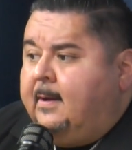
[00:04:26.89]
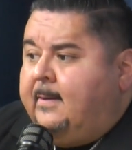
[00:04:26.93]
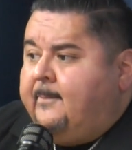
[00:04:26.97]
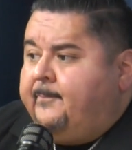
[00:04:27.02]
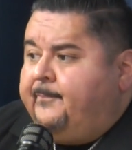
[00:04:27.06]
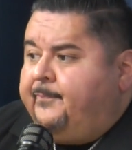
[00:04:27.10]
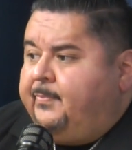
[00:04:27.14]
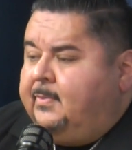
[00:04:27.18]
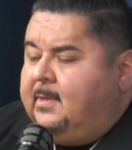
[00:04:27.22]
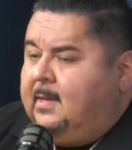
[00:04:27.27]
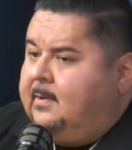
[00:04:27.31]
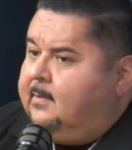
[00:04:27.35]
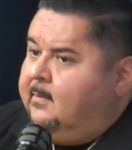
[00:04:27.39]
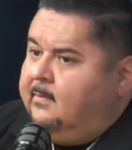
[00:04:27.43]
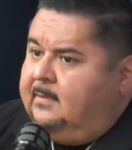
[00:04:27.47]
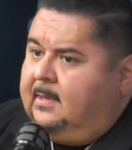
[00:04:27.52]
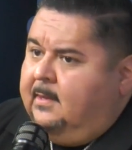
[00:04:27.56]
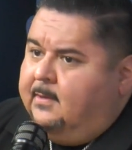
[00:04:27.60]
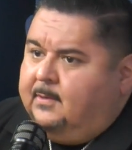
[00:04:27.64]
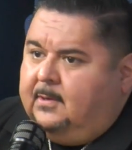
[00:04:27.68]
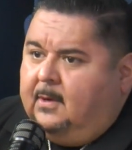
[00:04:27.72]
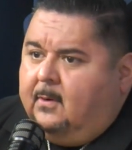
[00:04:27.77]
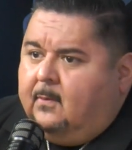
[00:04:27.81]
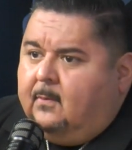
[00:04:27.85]
then
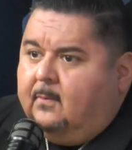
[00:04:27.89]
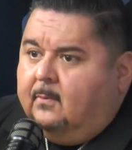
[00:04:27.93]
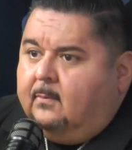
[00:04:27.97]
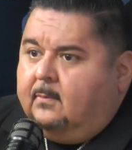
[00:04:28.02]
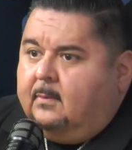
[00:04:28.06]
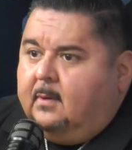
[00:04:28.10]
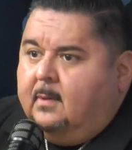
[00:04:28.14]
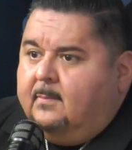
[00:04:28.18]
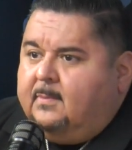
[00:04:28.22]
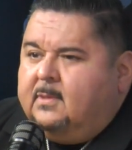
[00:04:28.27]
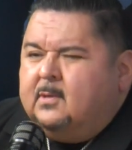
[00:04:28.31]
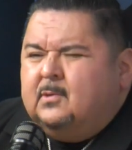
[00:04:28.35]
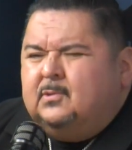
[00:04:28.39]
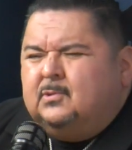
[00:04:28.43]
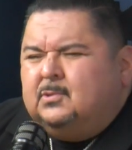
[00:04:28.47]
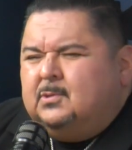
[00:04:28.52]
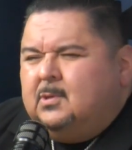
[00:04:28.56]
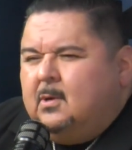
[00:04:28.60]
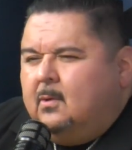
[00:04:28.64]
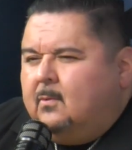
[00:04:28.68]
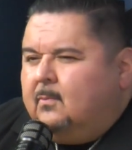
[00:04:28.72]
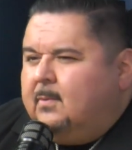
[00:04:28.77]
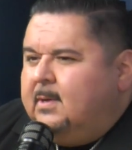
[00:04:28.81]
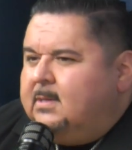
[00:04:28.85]
don't. I mean, there's
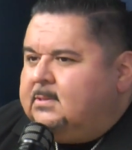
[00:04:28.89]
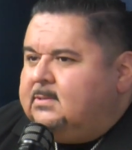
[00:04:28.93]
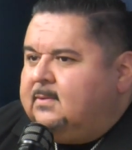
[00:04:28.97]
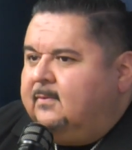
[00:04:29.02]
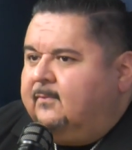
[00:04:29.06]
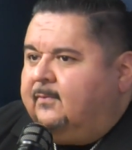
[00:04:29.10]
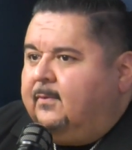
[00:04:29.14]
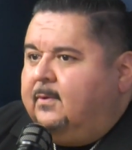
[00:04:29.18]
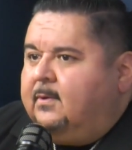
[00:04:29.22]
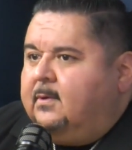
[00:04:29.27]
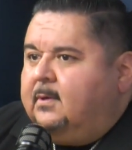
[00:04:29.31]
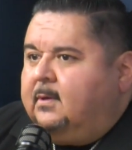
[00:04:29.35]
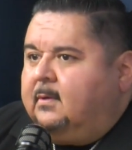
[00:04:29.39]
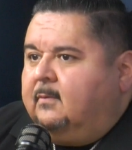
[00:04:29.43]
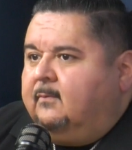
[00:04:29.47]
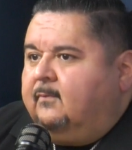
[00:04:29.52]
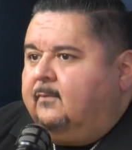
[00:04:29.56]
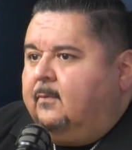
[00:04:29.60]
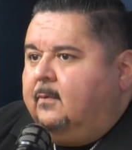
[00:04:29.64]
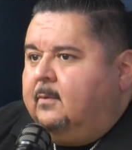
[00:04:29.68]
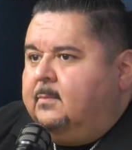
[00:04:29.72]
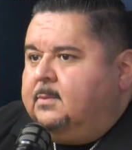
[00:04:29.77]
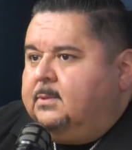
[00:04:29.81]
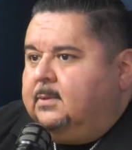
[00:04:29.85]
no reason for you to
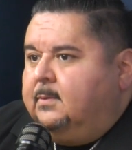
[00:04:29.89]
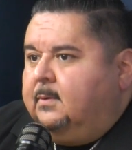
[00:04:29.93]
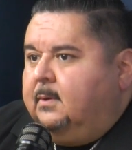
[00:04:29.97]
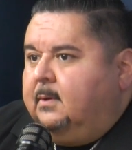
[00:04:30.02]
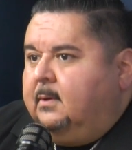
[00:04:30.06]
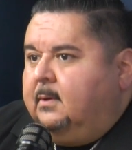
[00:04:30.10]
conform to it.